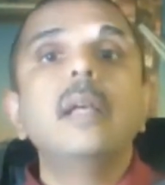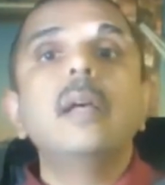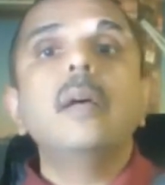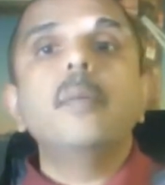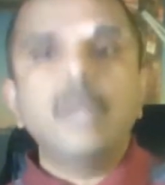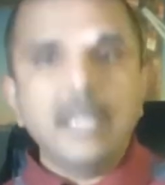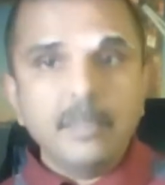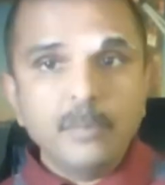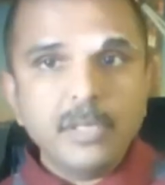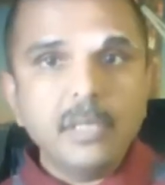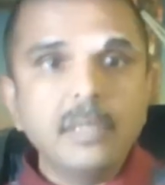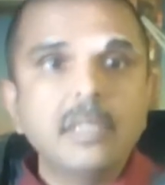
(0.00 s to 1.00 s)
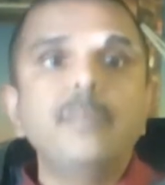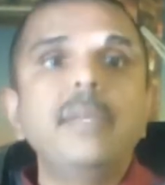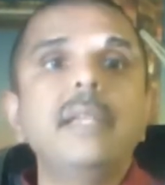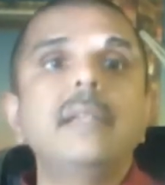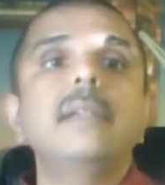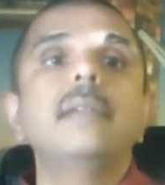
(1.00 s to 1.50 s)
But I'm still going to
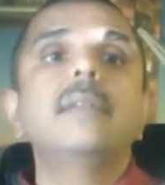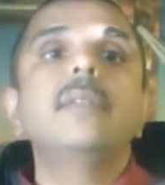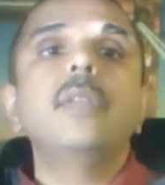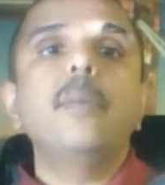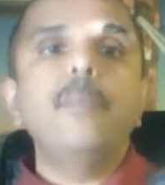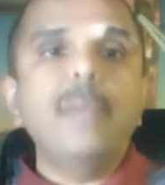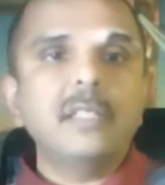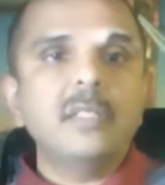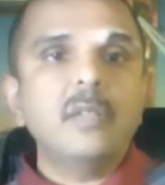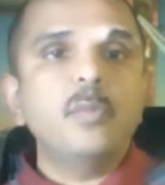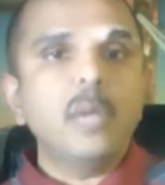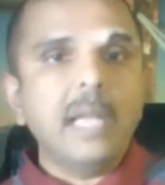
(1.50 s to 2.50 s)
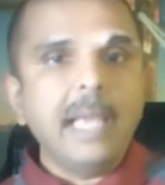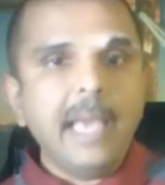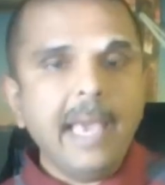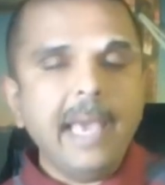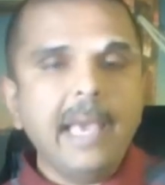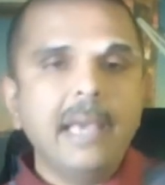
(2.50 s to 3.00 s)
make the best of what I
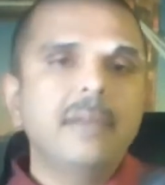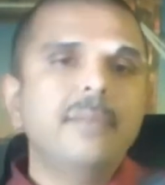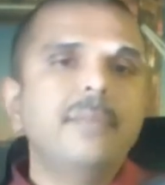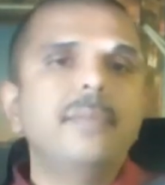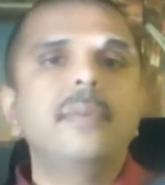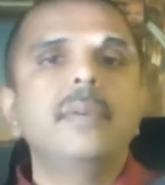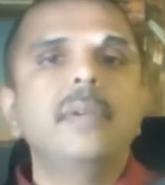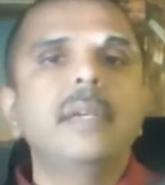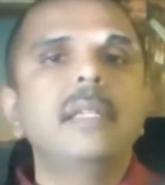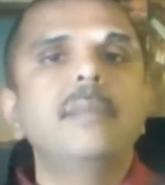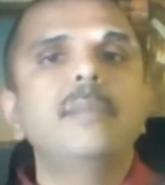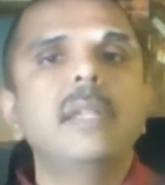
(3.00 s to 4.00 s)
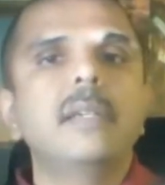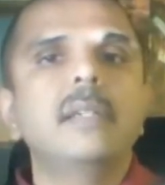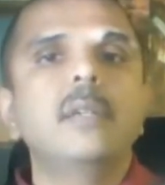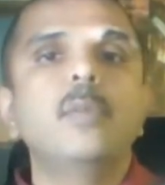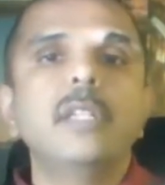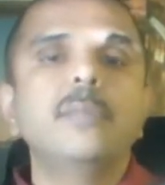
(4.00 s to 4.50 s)
have, and I'm not going
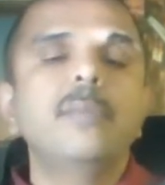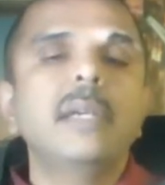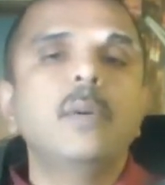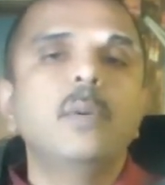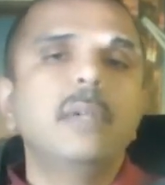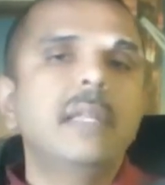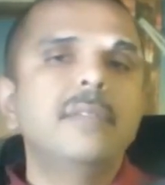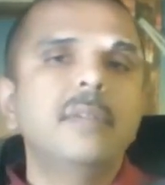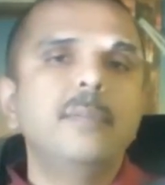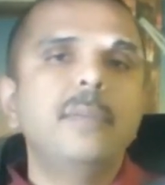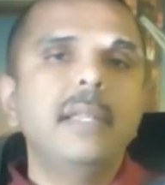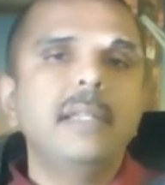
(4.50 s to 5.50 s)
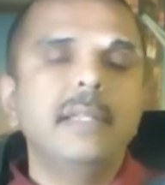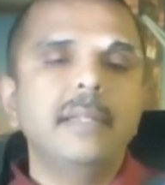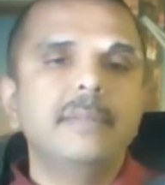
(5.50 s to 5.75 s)
to waste my whole life complaining.